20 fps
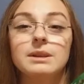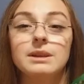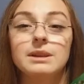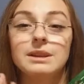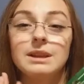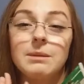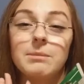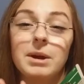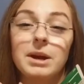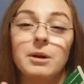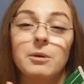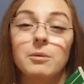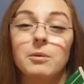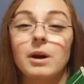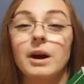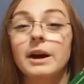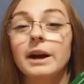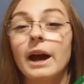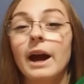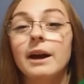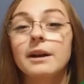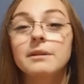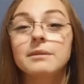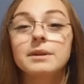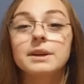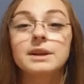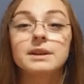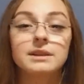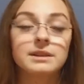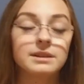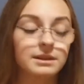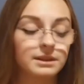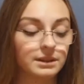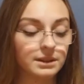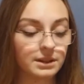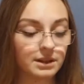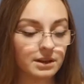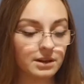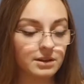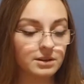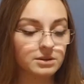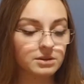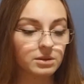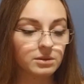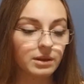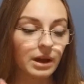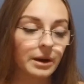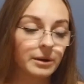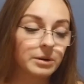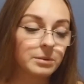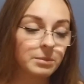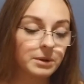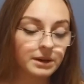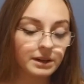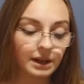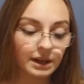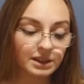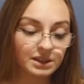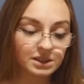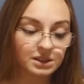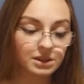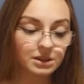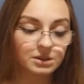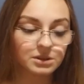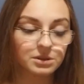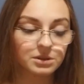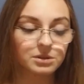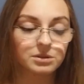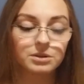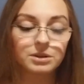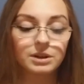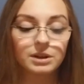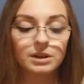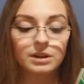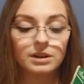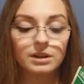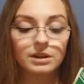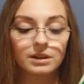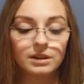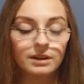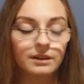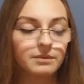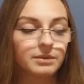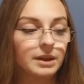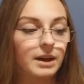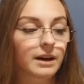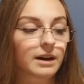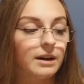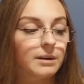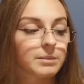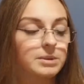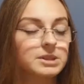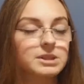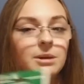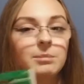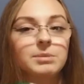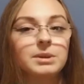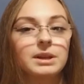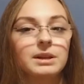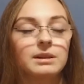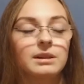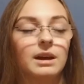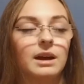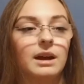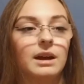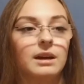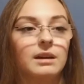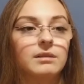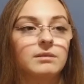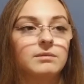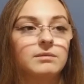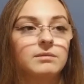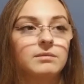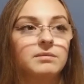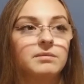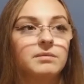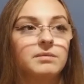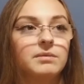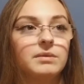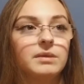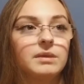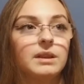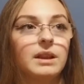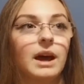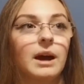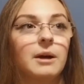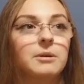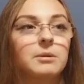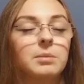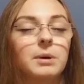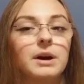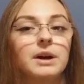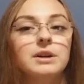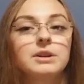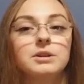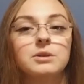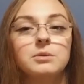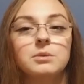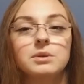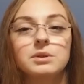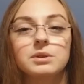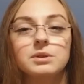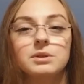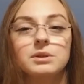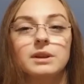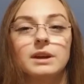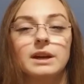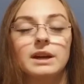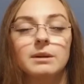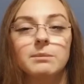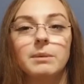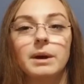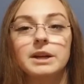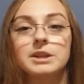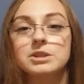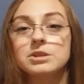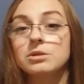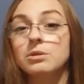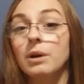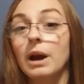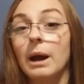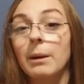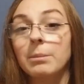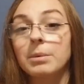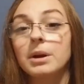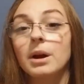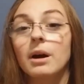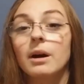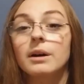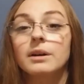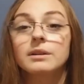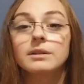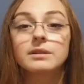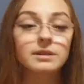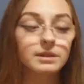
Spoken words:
they make a rug out of it. So that would be nice to do. It's something that I would probably do with like my scrap yarn.